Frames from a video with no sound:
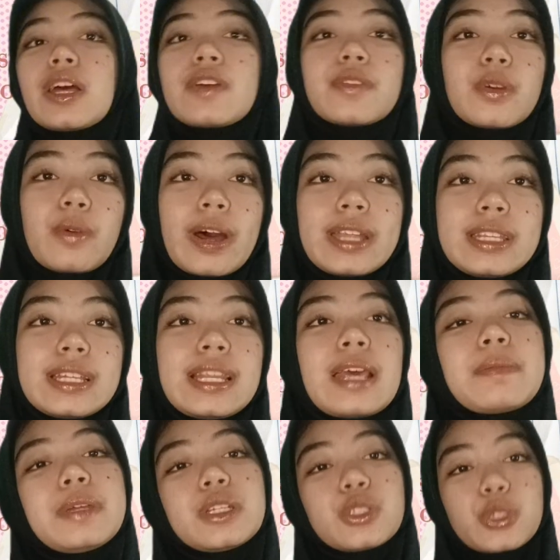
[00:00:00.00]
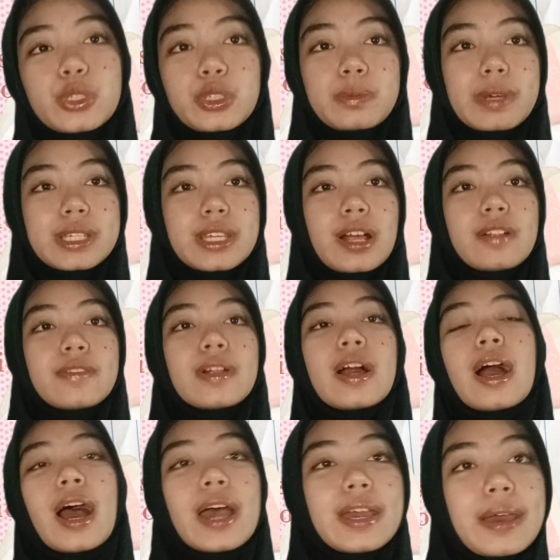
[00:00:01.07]
everyone, let me introduce myself.
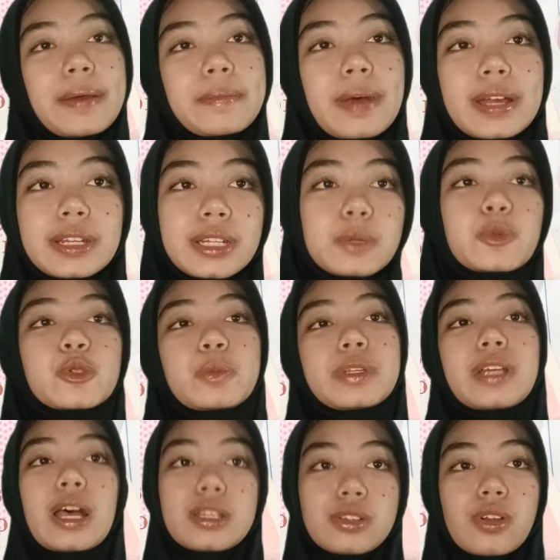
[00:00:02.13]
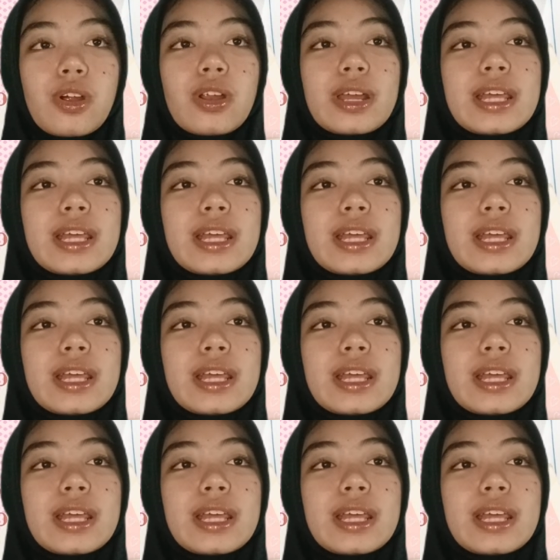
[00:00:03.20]
I am Adni Puspita Asror.